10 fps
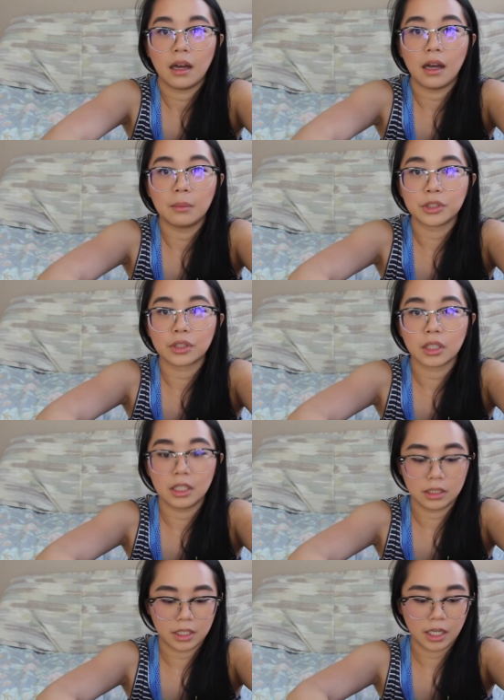I'm just
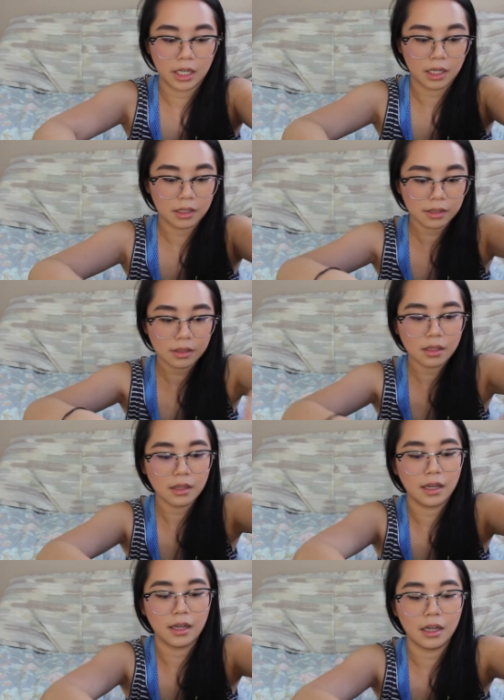gonna tear this
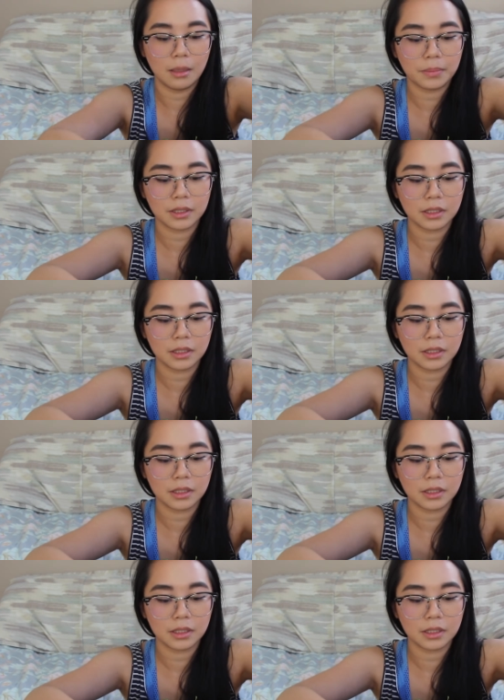all up.